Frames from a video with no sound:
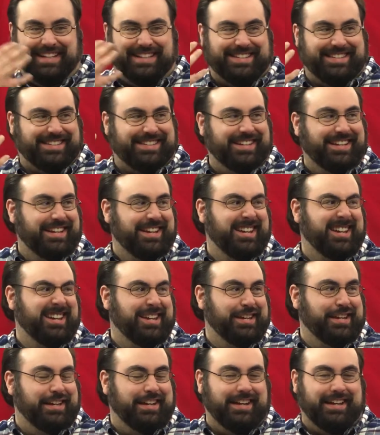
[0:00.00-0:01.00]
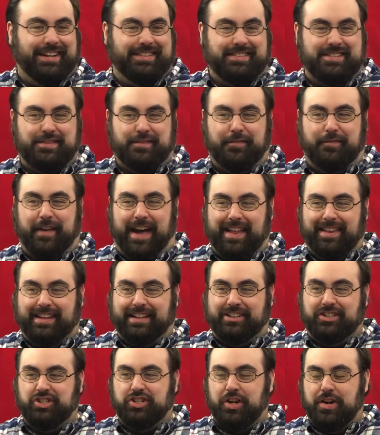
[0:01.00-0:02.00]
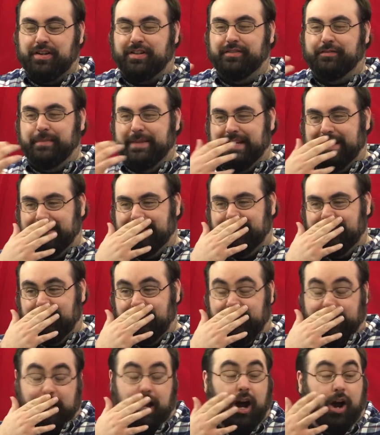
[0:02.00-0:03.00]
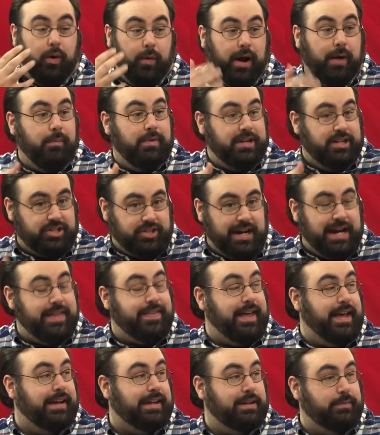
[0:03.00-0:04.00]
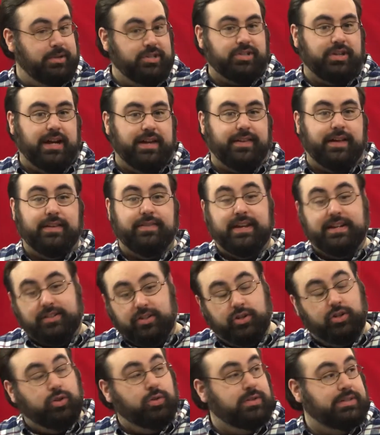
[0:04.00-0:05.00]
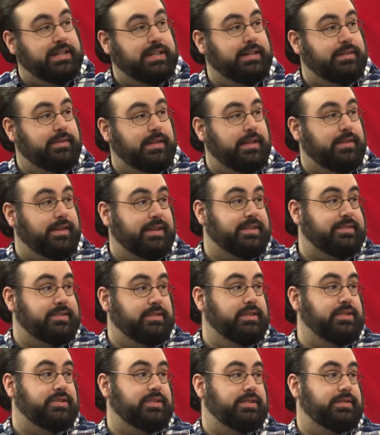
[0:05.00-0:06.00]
meat uh, this phallic chunk of meat, they're like, oh, I want to try that. Can we try that? And they do, and they, they think it's